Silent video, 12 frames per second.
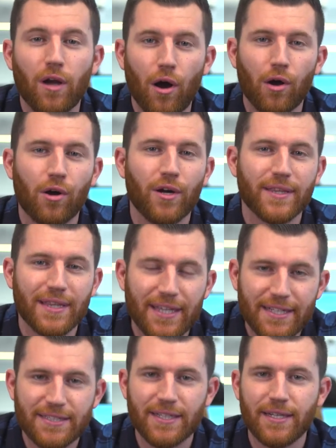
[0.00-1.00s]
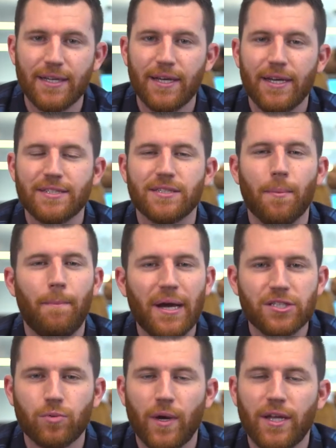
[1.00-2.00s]
Gong on LinkedIn. It's the
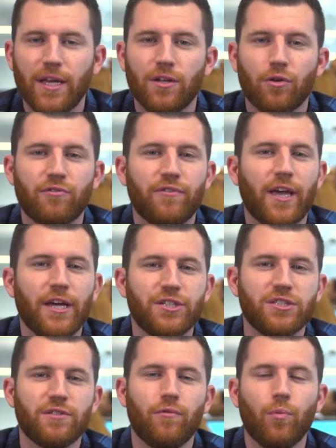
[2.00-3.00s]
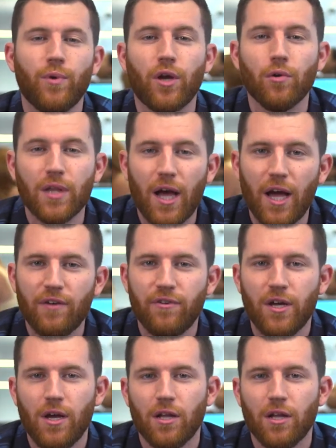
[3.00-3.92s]
best way to get notifications of when we go live,